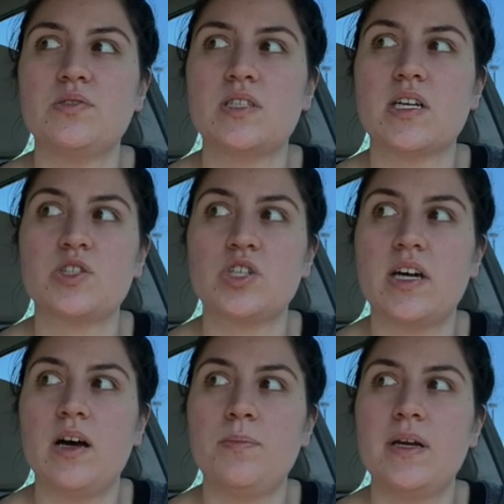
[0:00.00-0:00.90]
to touch it
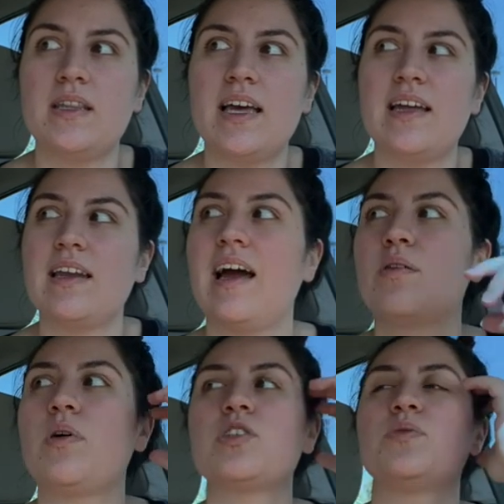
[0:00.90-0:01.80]
up, and then
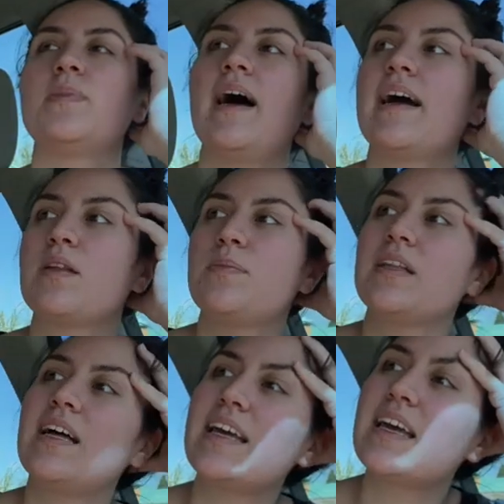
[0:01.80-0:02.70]
I'd watch it back and be
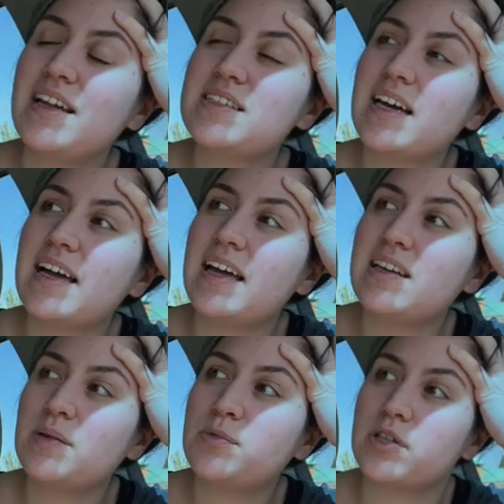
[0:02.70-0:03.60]
like, I just gotta
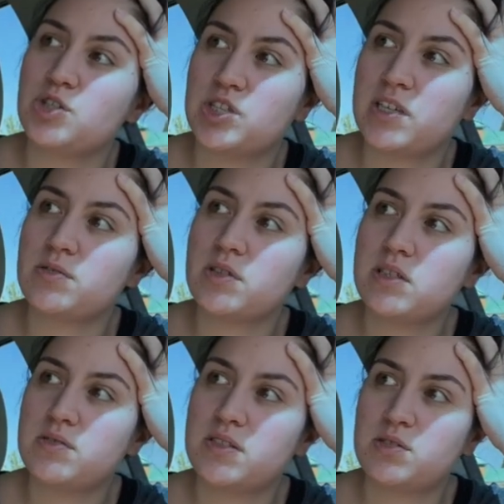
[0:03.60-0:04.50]
edit it more in general,
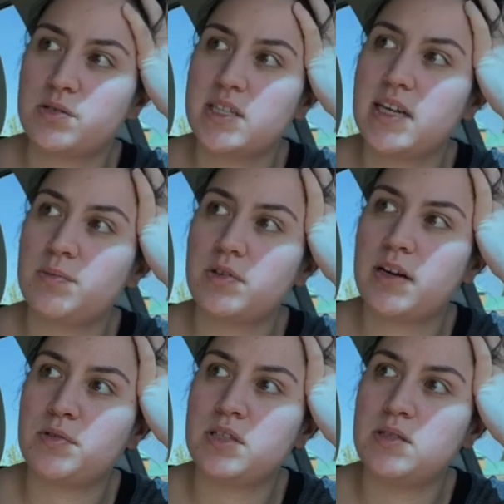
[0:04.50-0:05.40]
because it was a story time where I
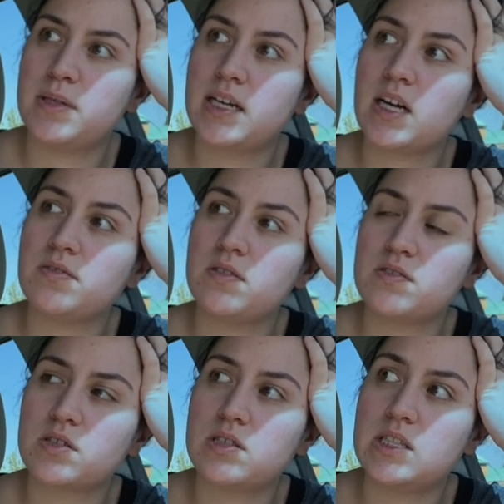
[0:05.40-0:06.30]
wanted to be careful of
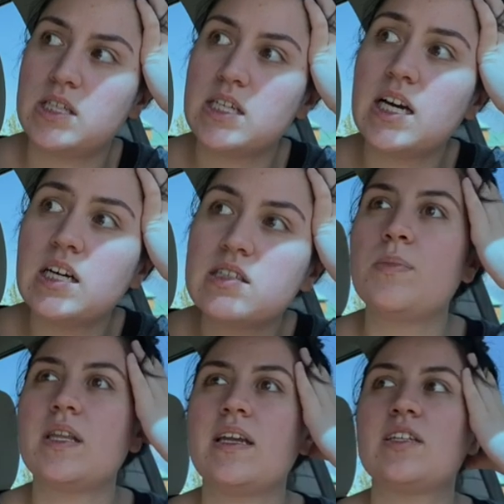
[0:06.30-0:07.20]
certain details.
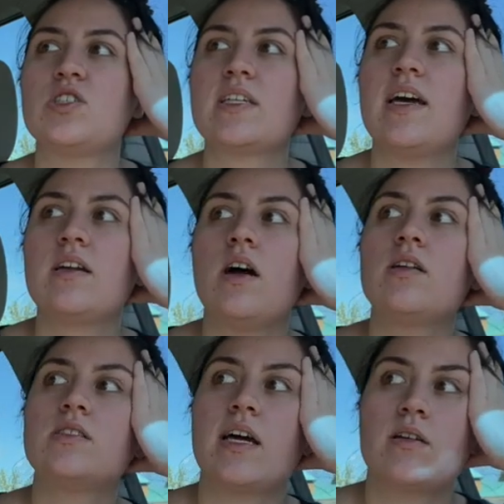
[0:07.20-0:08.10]
But then I just kind of
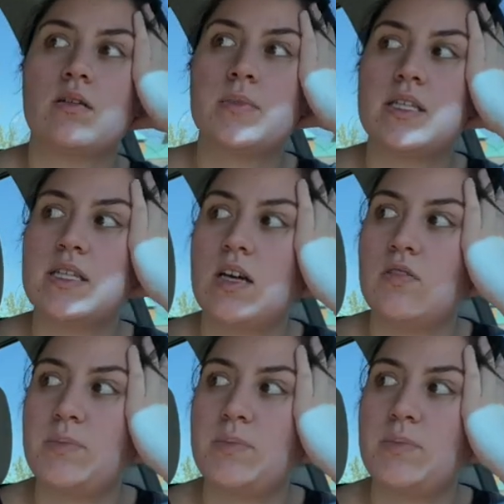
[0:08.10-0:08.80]
got down on myself,